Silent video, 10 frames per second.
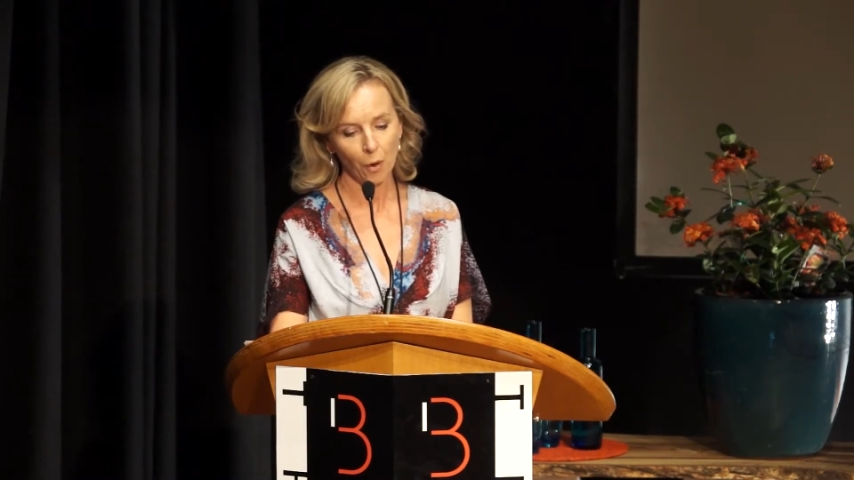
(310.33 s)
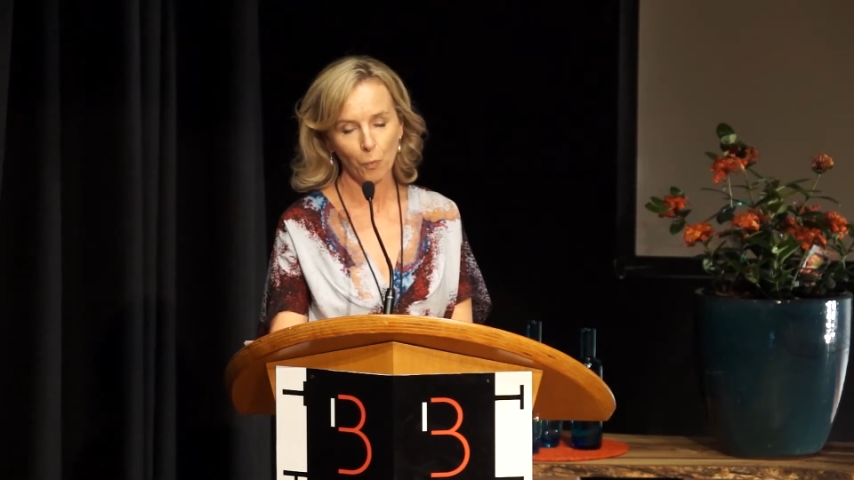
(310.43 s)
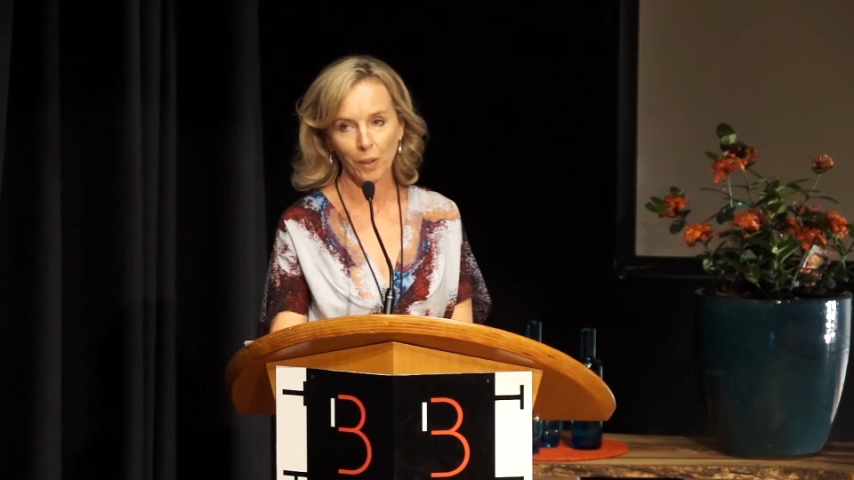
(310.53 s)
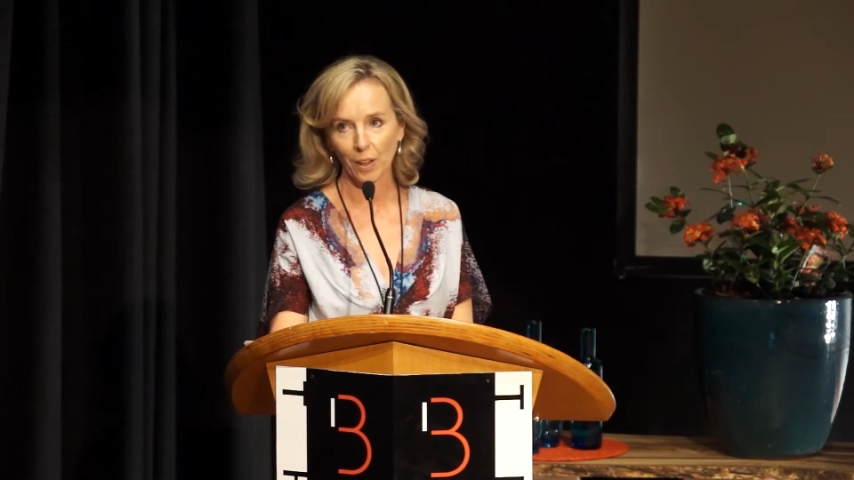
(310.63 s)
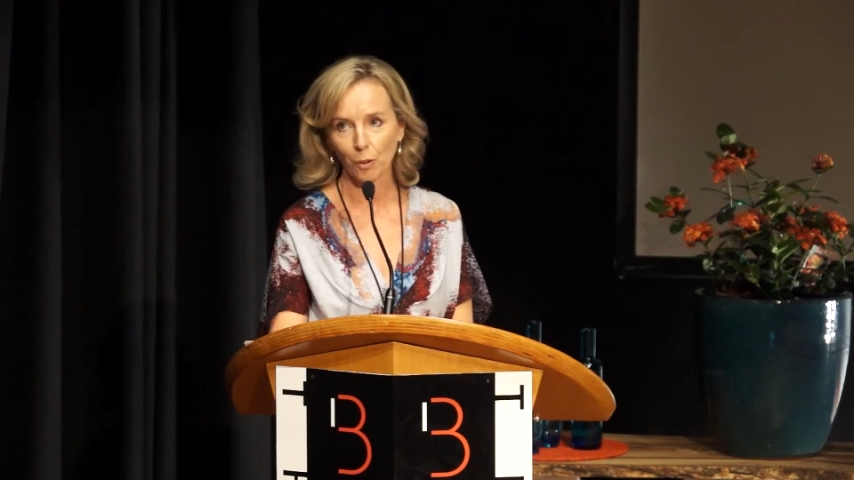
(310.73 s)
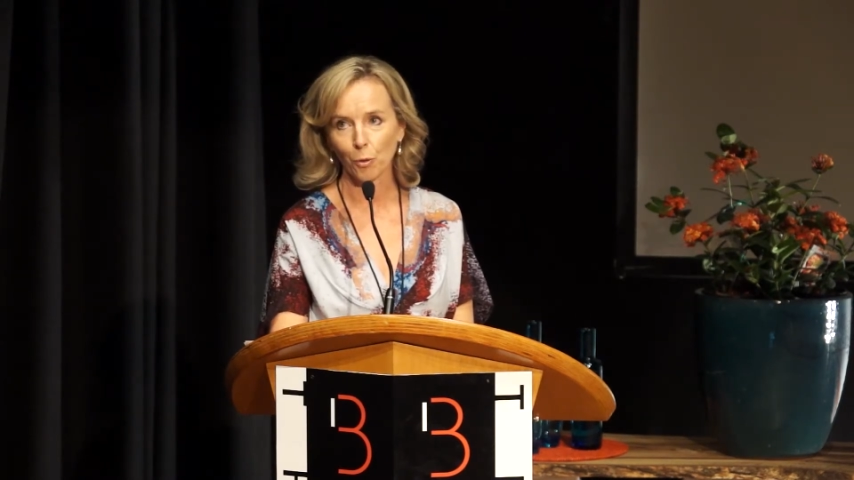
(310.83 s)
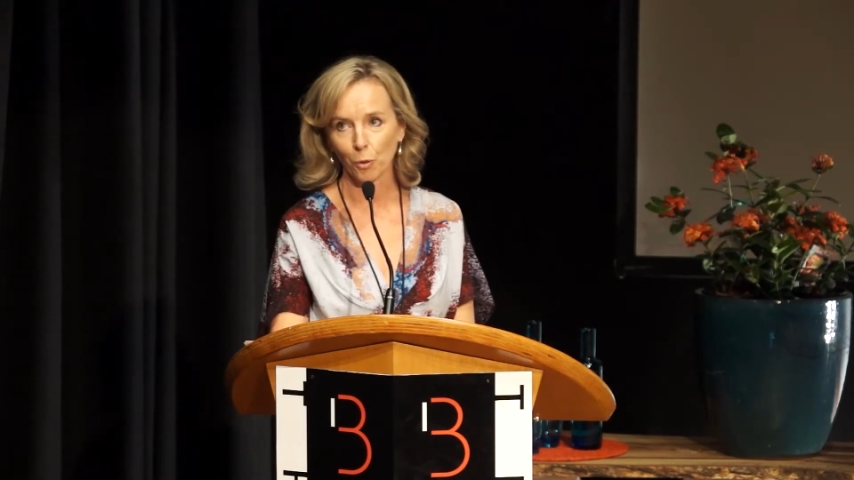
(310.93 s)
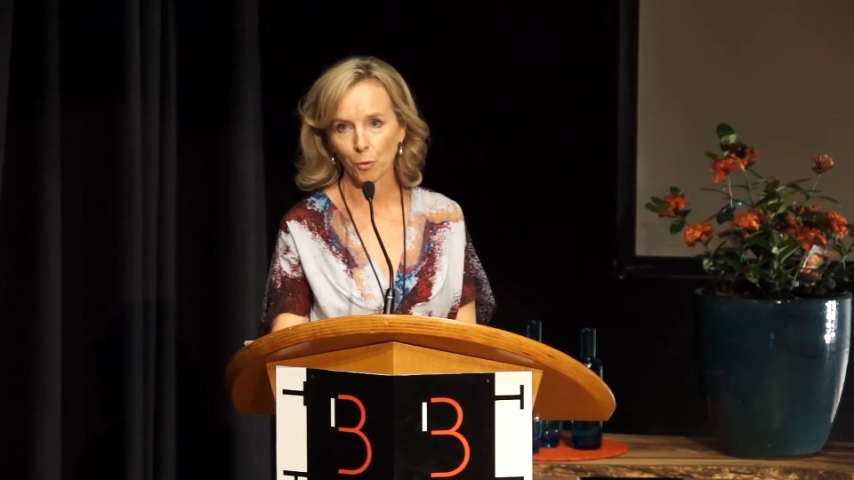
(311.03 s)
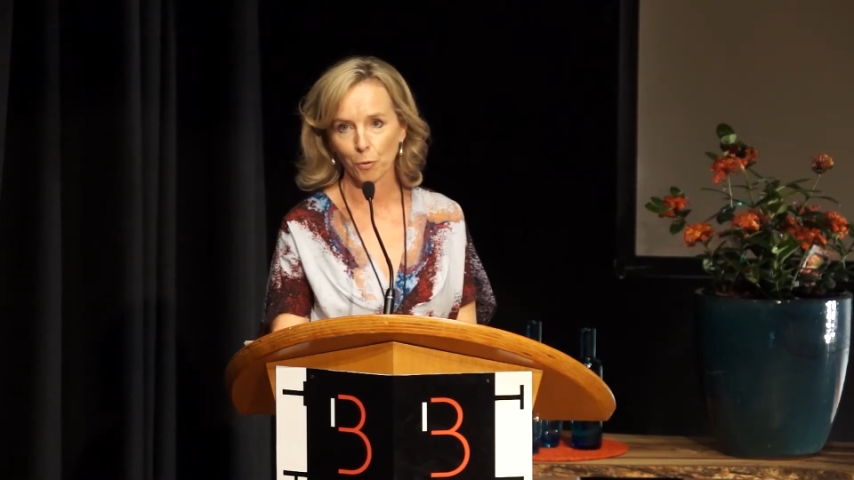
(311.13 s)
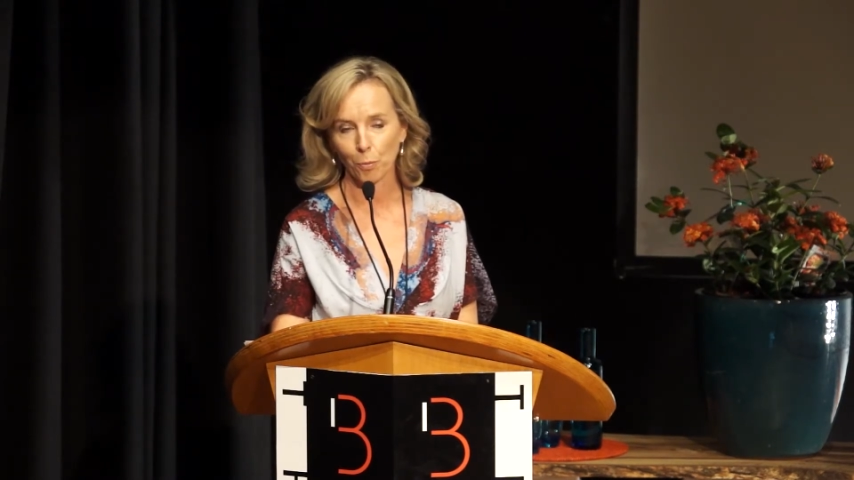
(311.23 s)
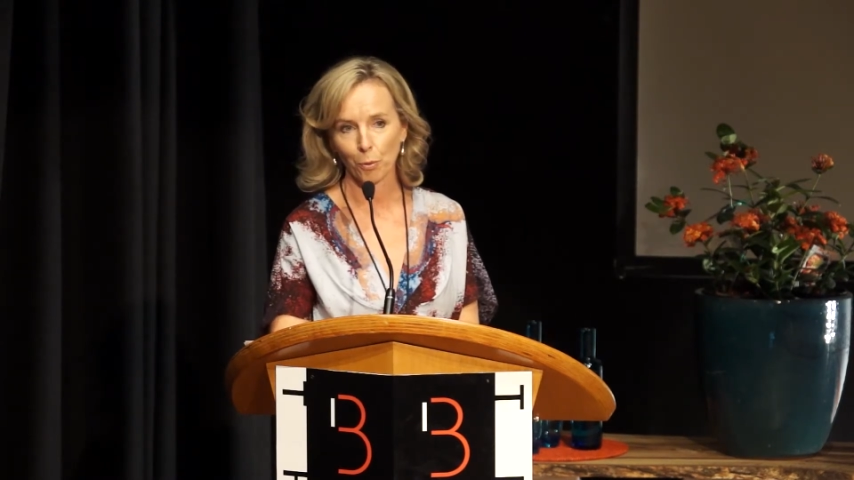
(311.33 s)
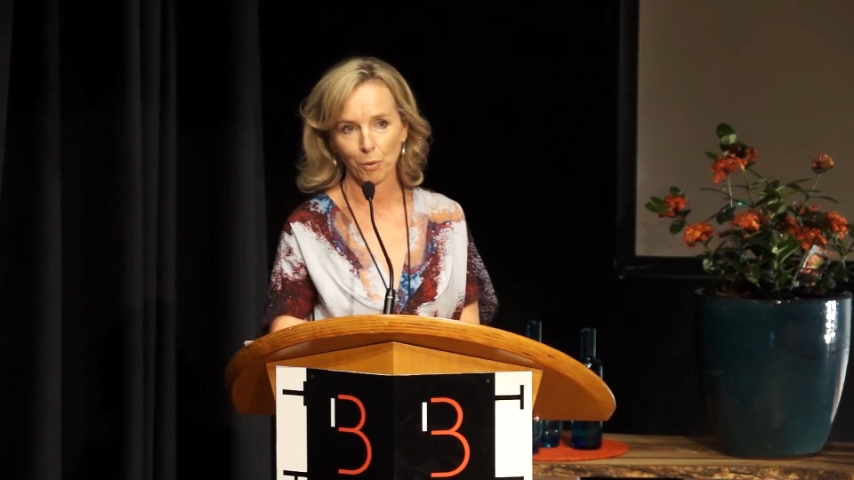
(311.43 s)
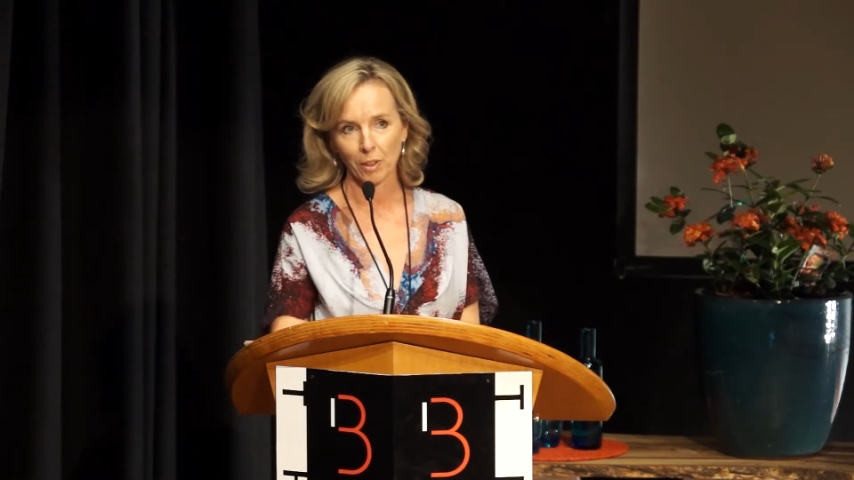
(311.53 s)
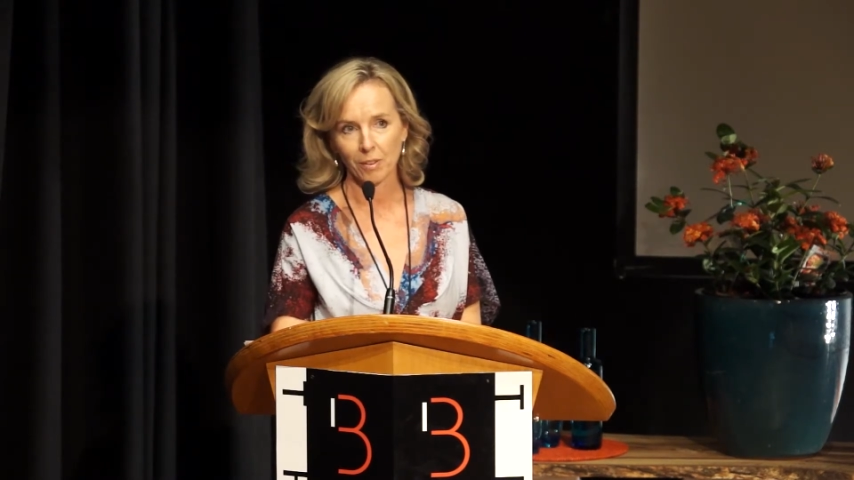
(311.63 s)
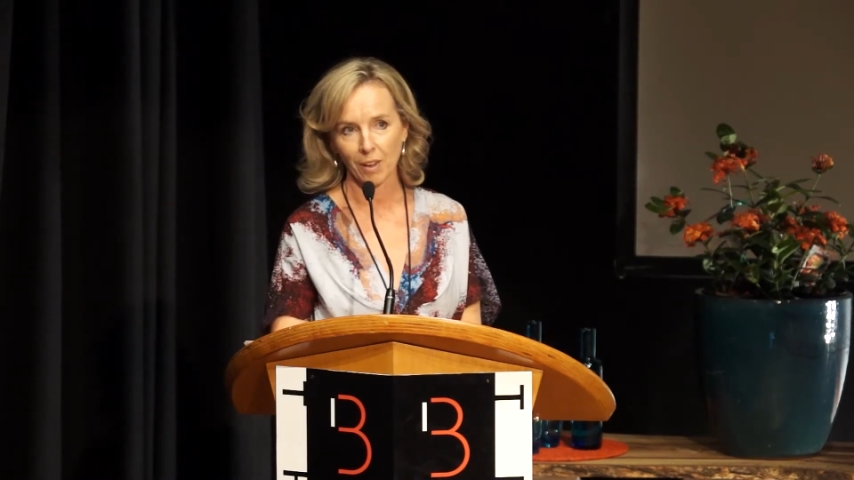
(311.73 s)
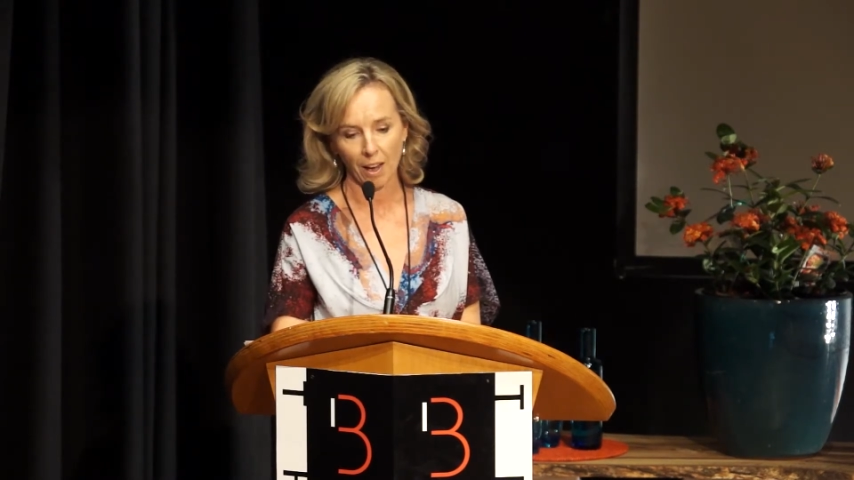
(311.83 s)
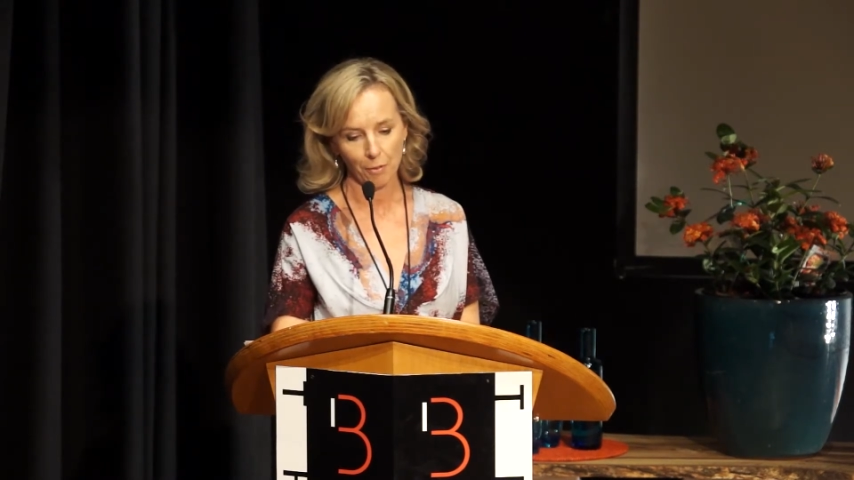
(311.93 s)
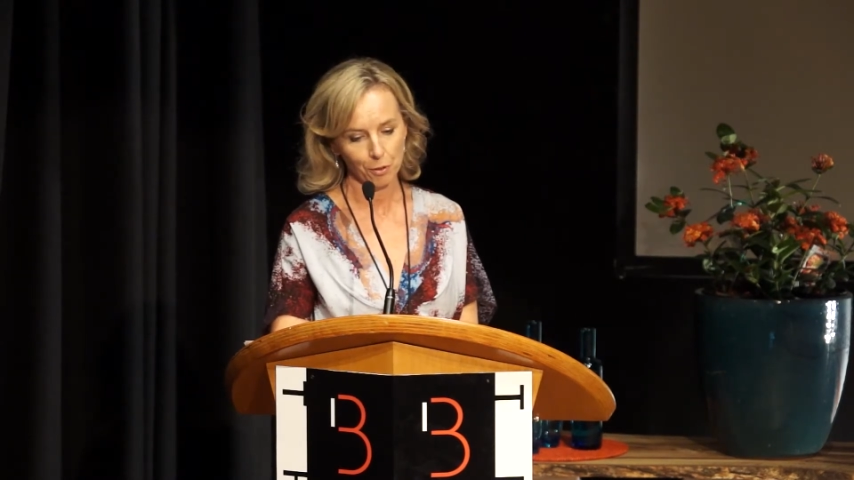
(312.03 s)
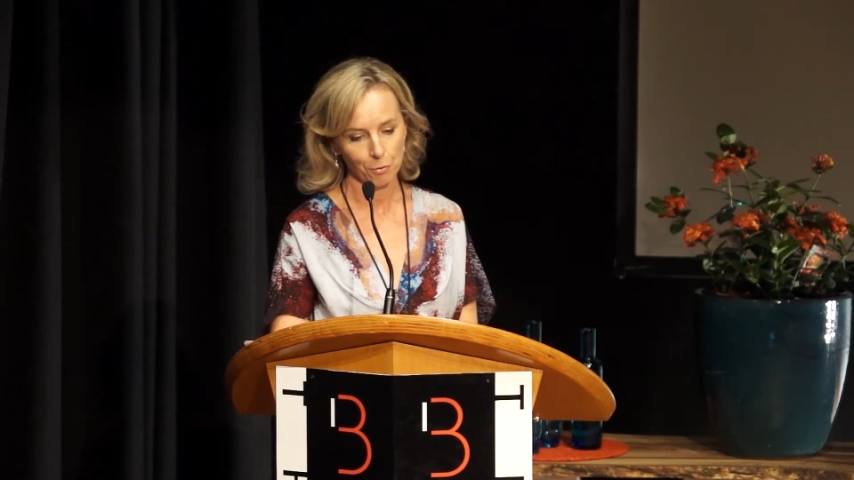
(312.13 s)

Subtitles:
we then grew from 3 staff